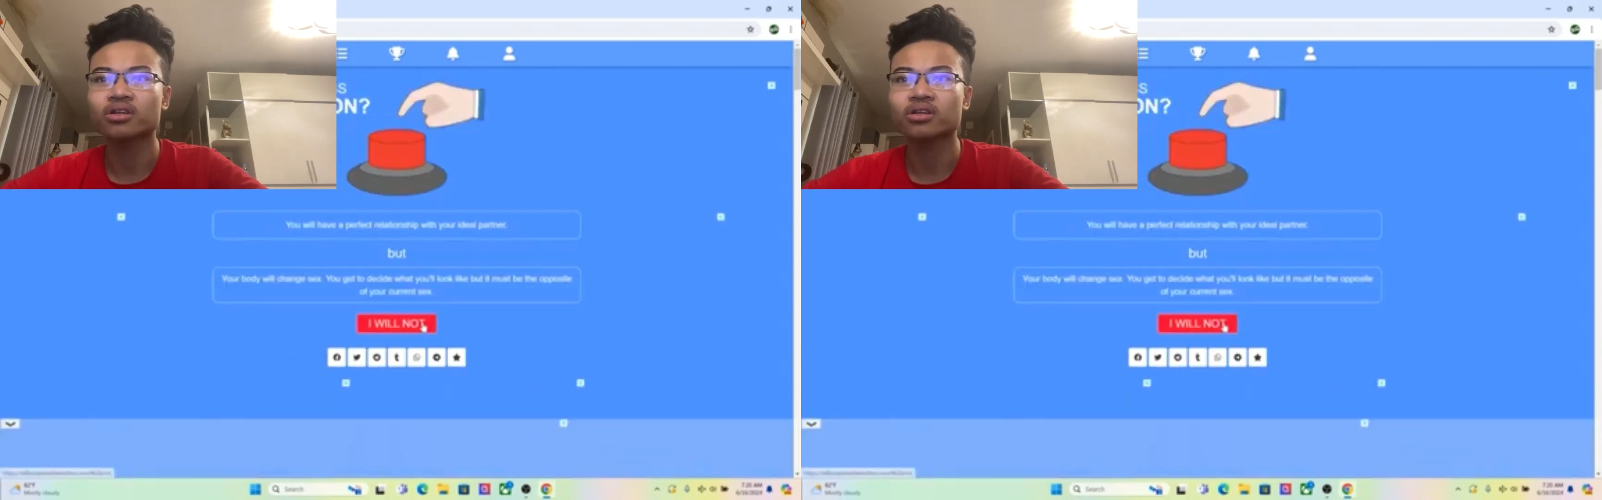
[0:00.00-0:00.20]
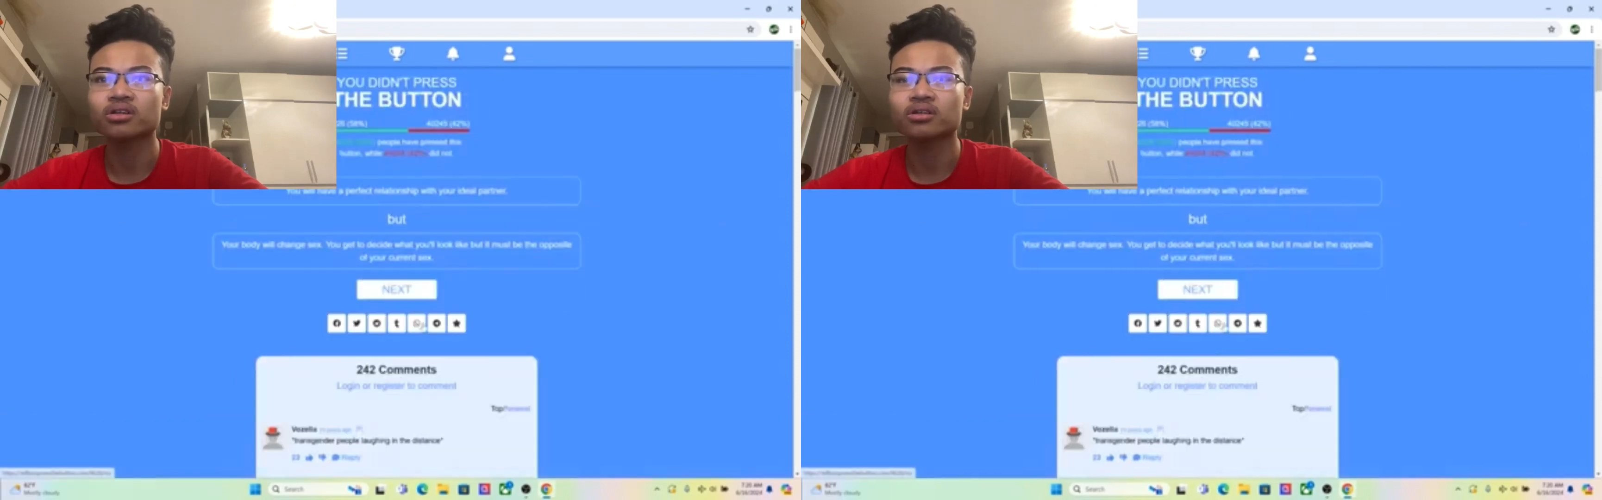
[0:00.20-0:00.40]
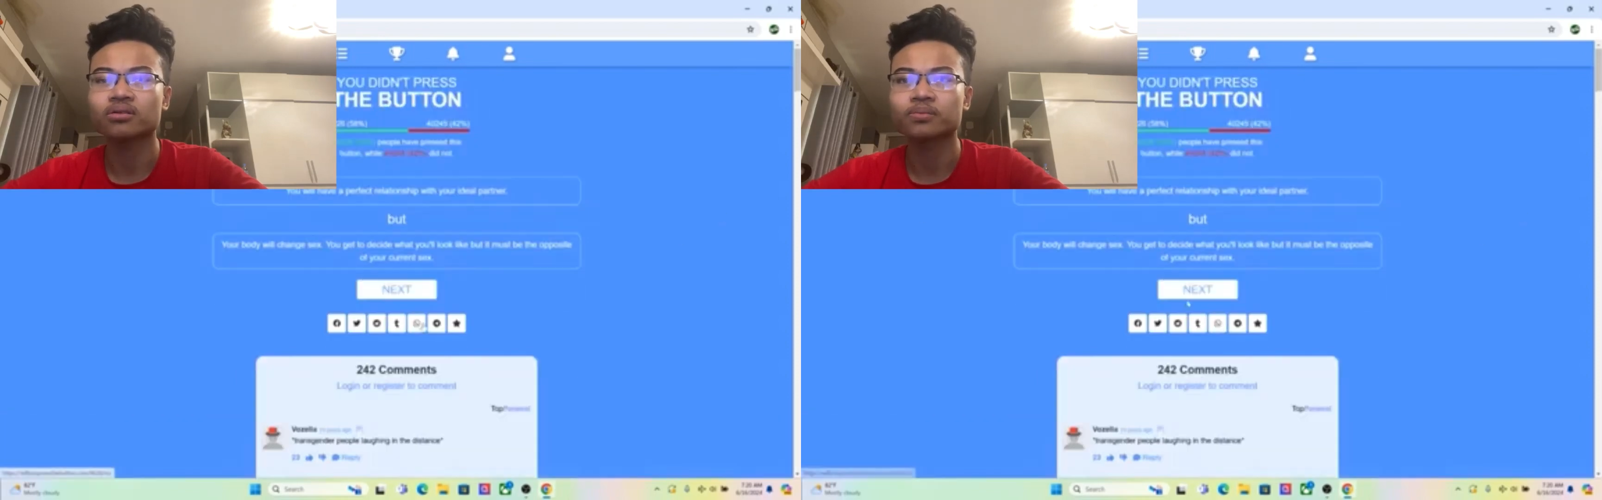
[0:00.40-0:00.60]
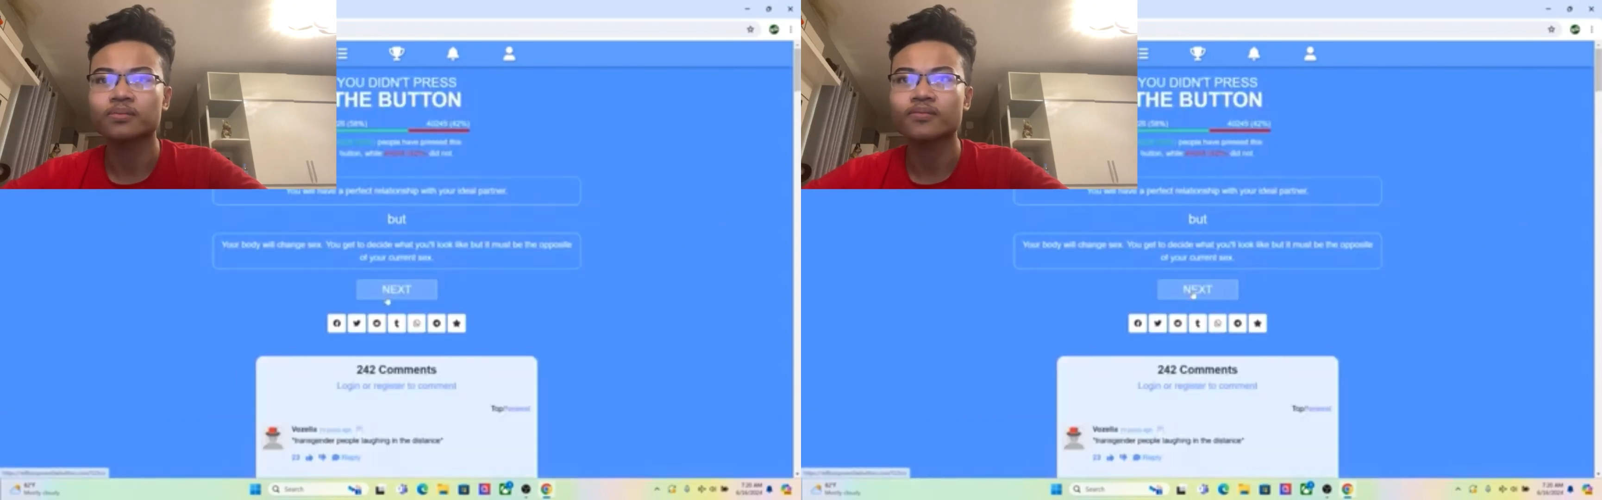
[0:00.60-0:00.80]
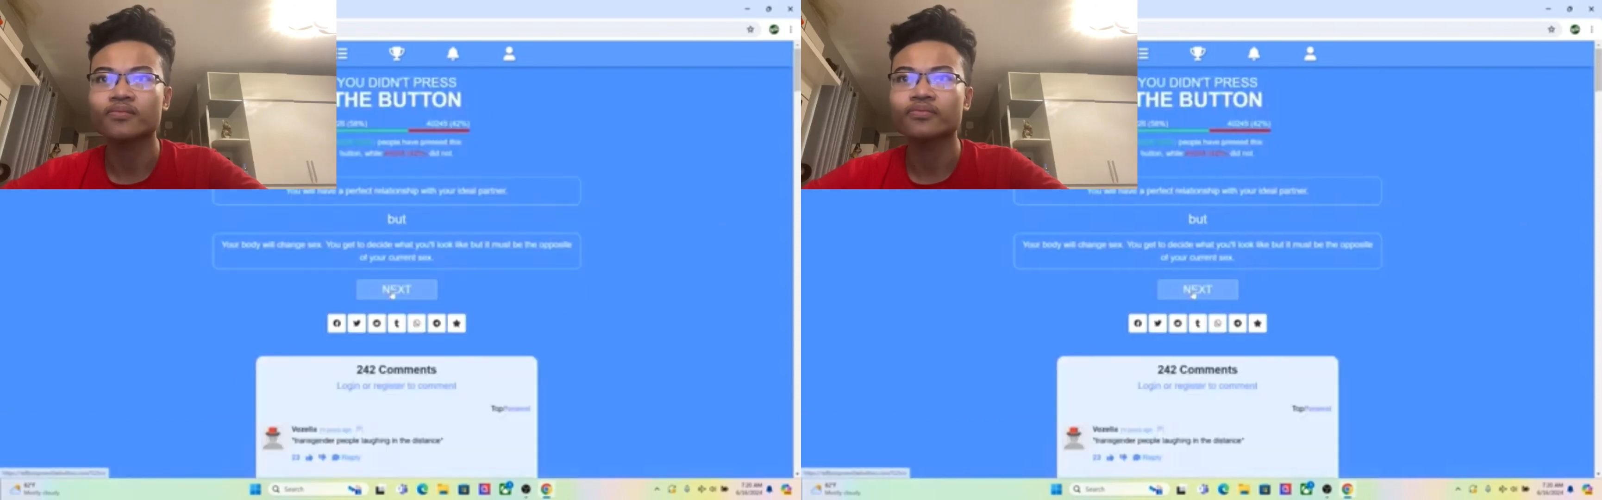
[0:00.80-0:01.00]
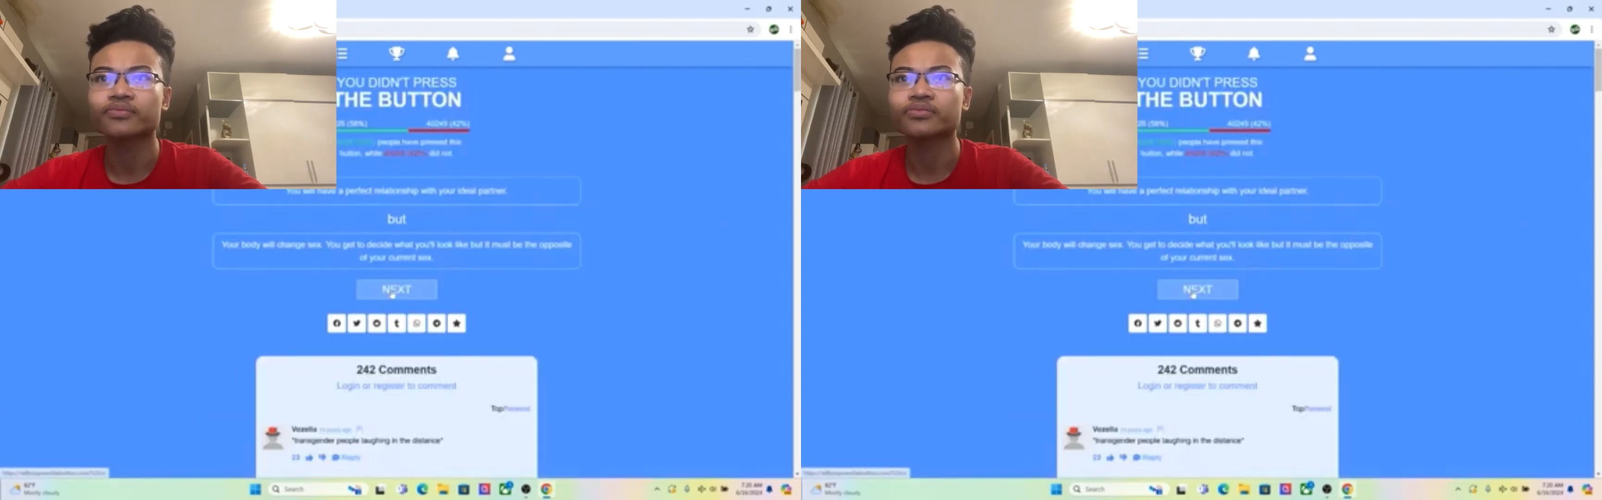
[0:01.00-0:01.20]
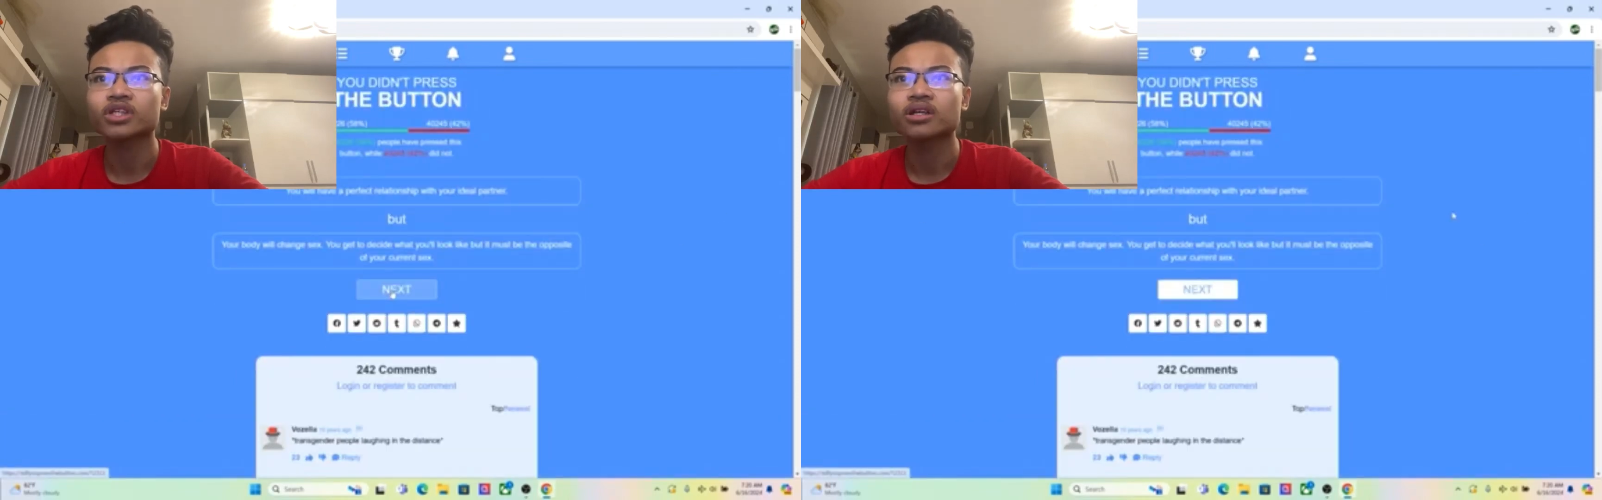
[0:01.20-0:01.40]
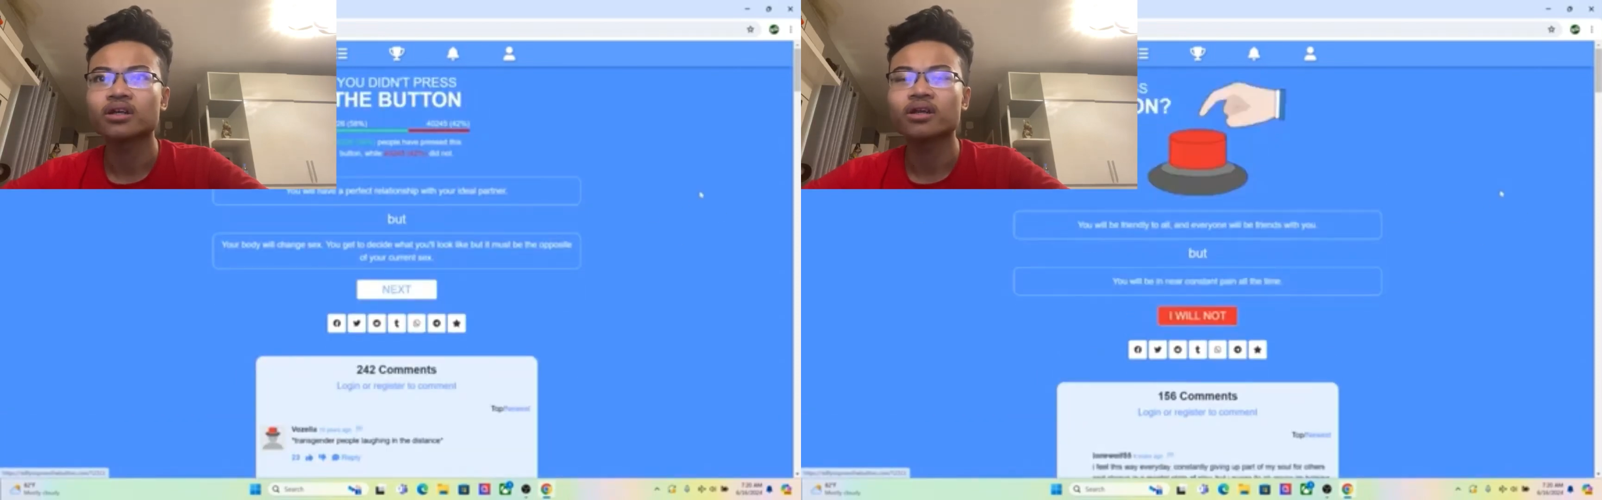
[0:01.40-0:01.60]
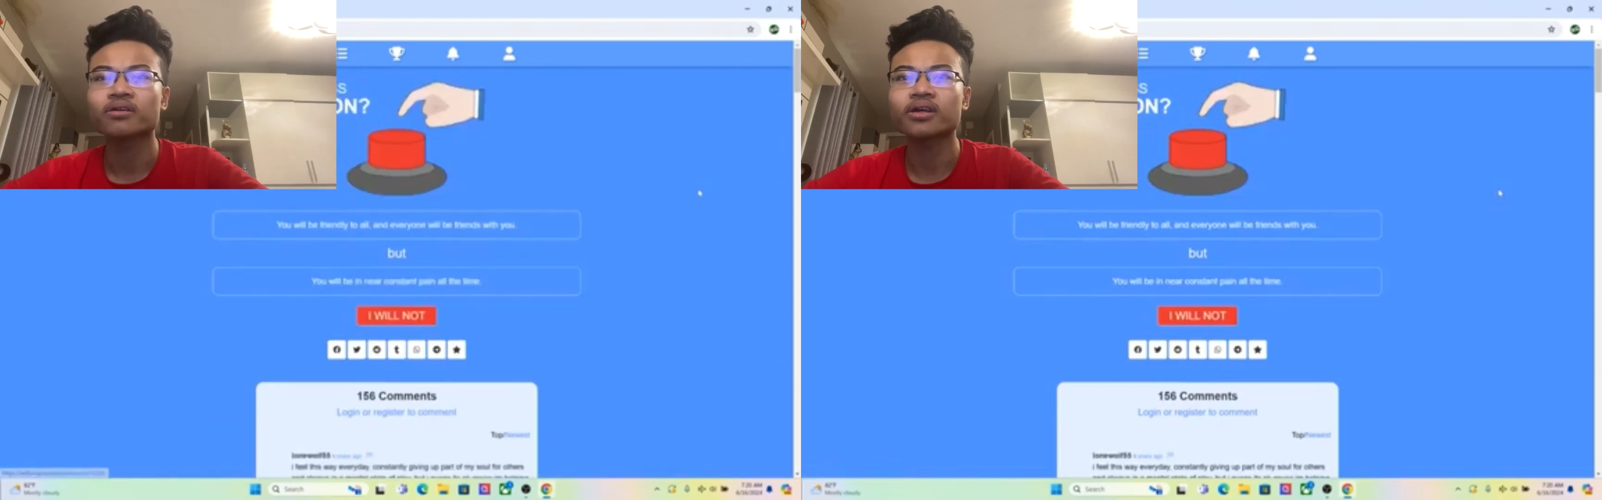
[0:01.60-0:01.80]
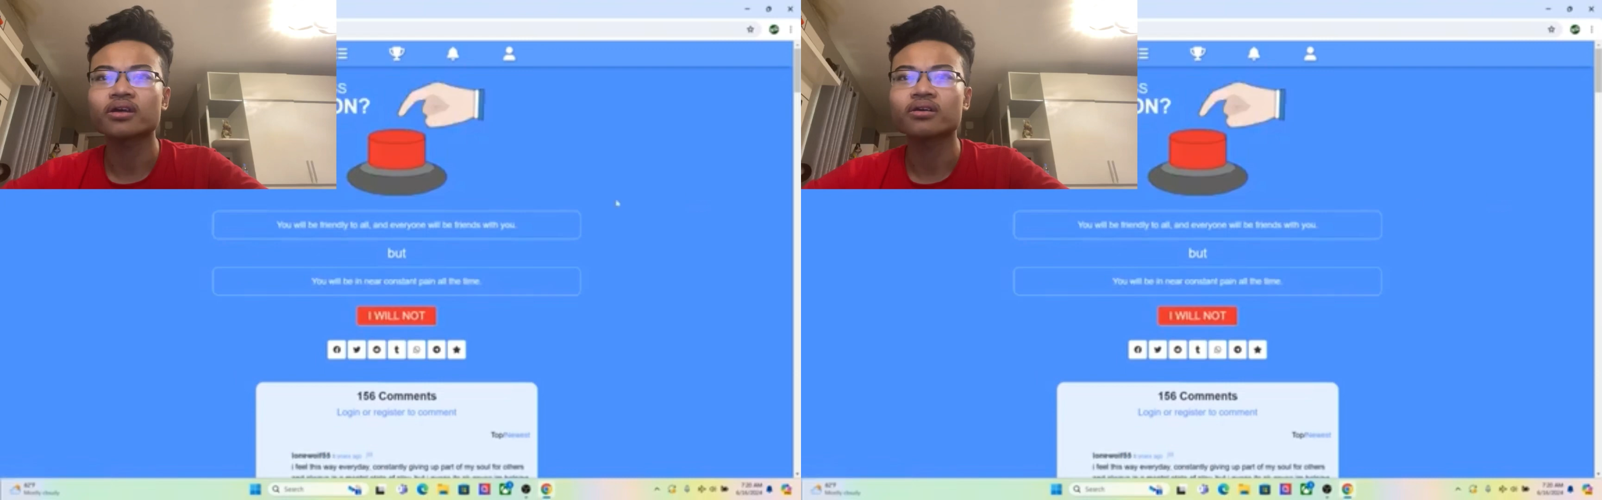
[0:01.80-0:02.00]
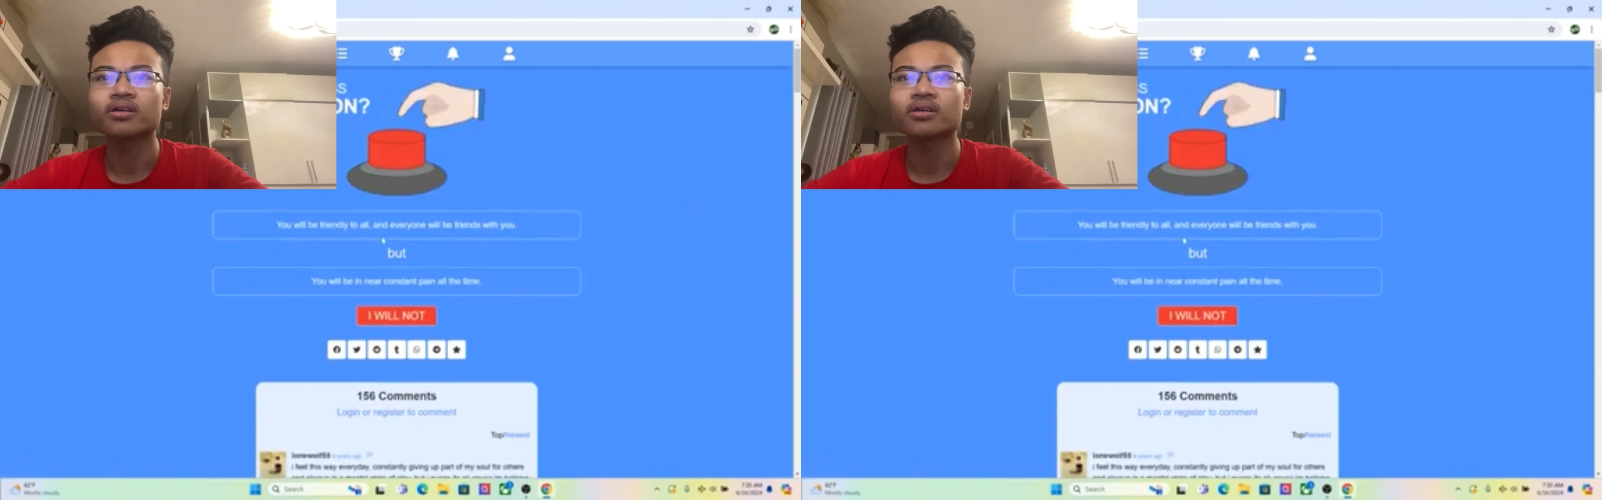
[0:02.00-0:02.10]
no. Okay.